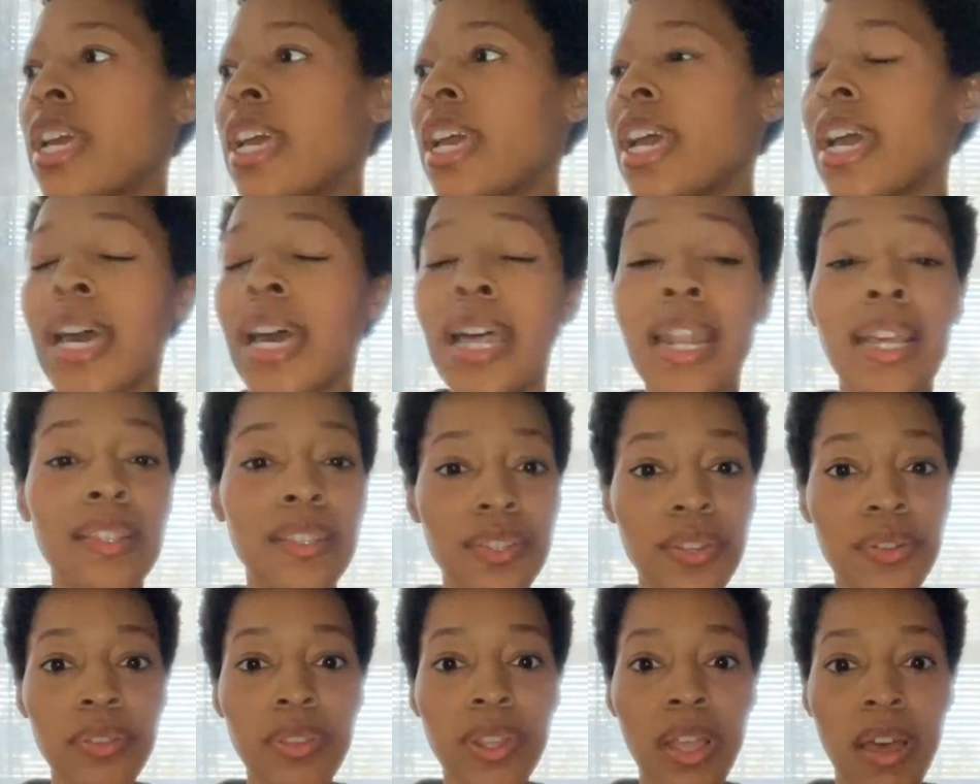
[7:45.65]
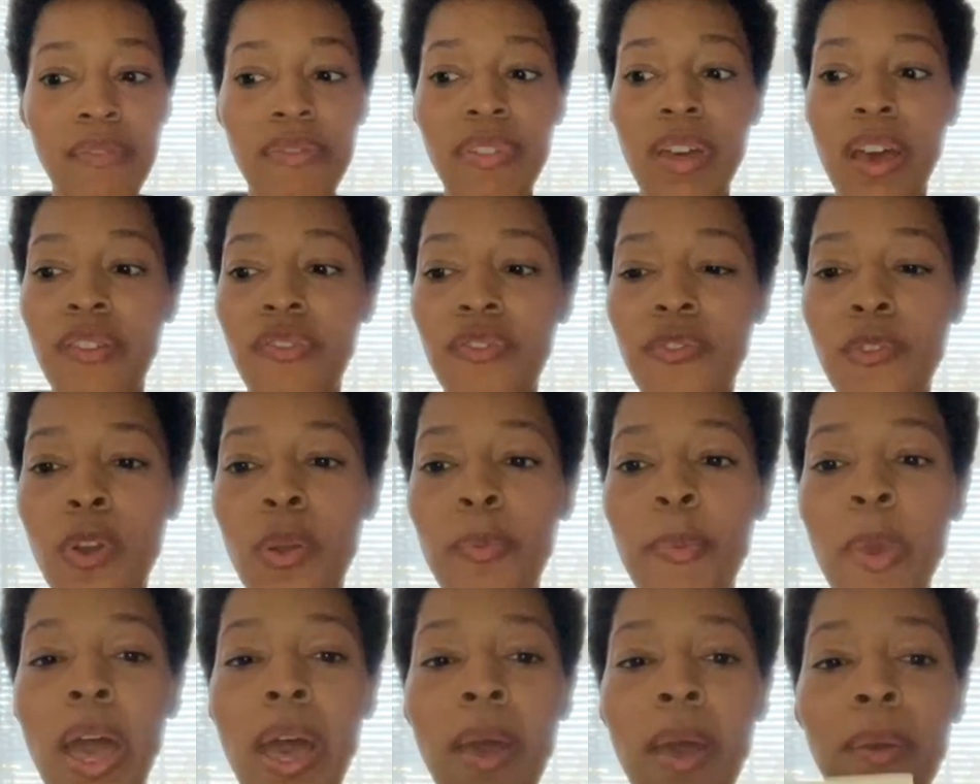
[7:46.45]
And I still love that
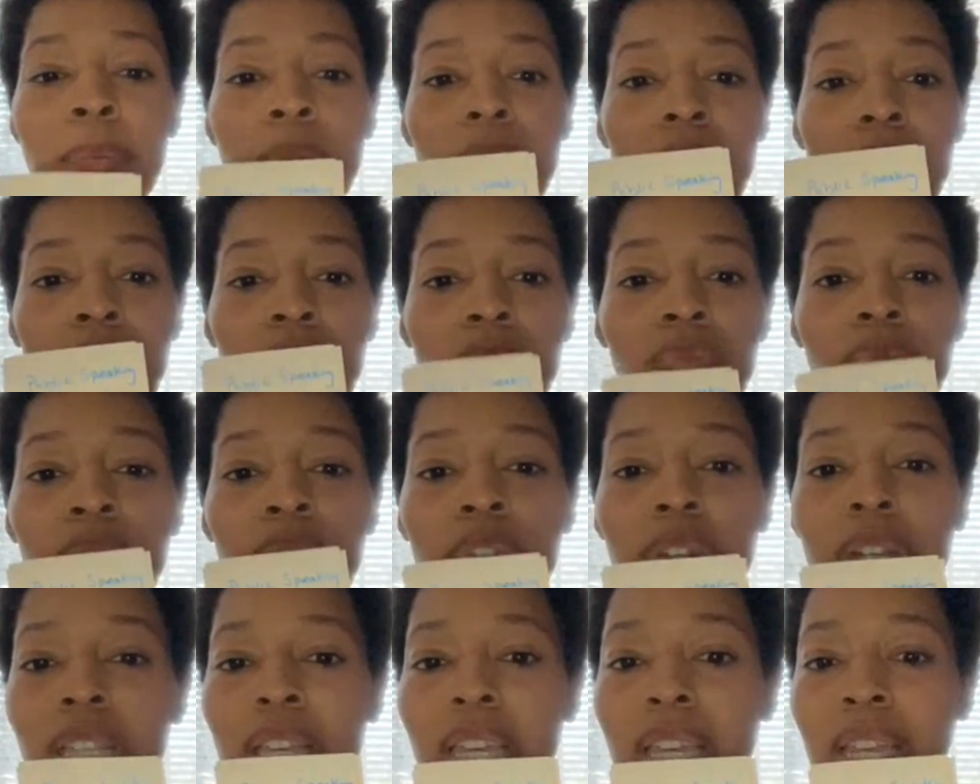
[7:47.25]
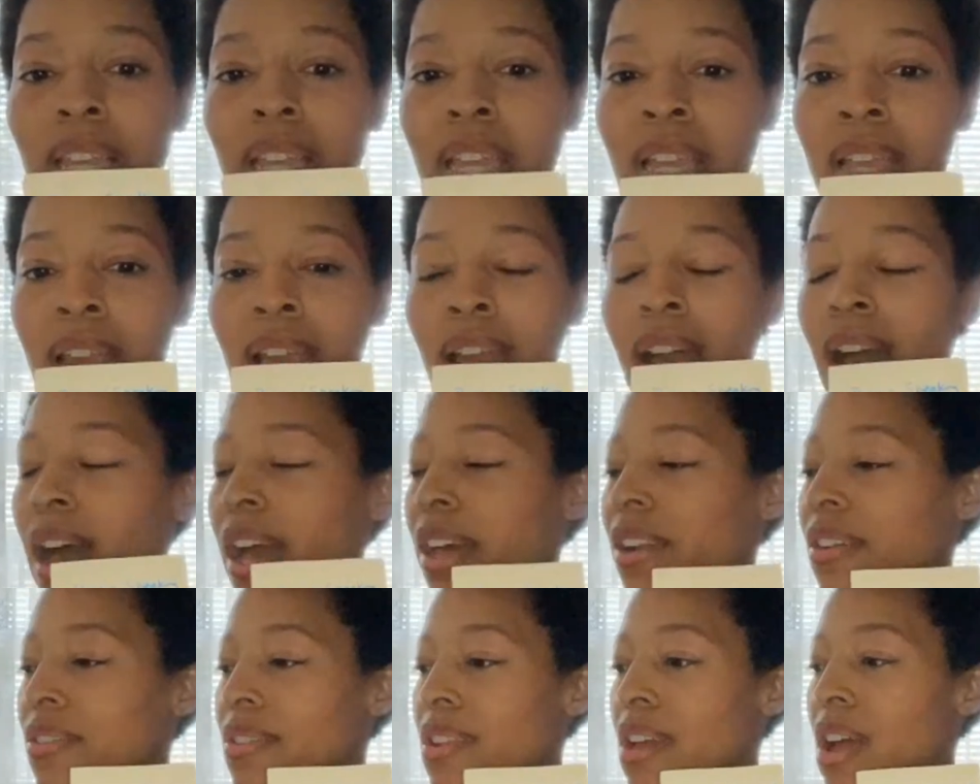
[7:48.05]
format, but I
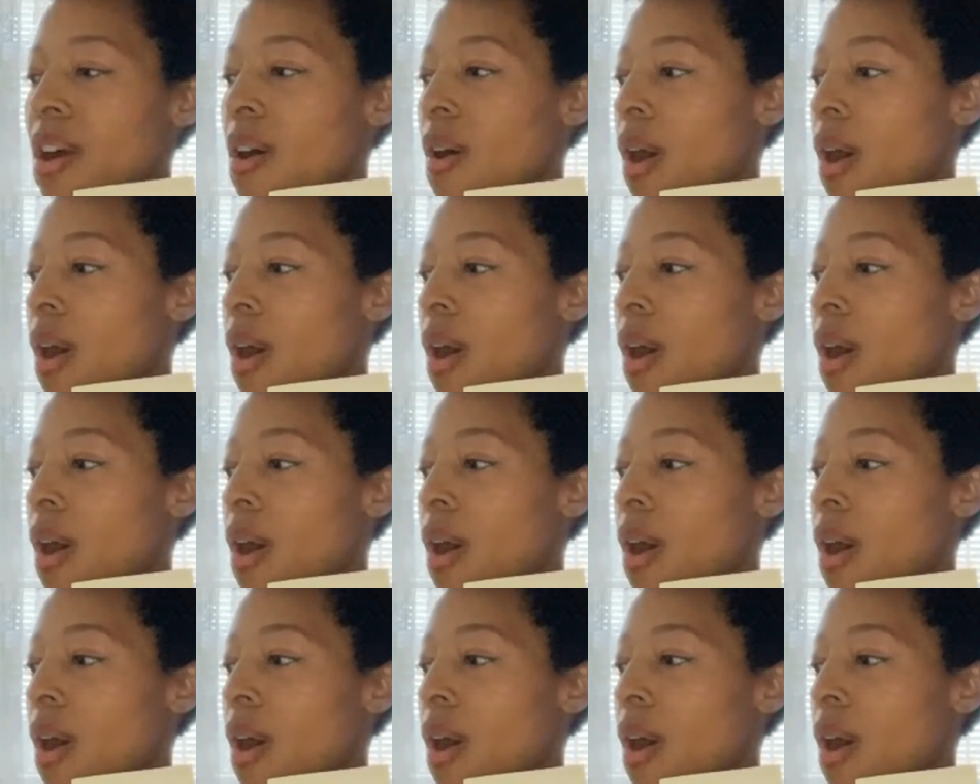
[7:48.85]
don't know,